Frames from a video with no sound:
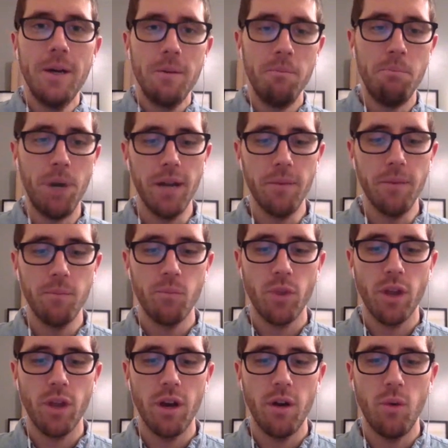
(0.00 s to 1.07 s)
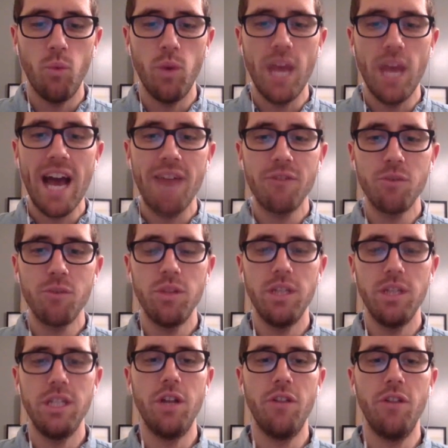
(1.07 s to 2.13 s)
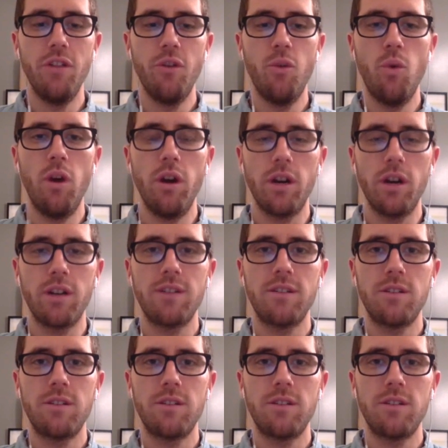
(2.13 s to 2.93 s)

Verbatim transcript: But we haven't really done the work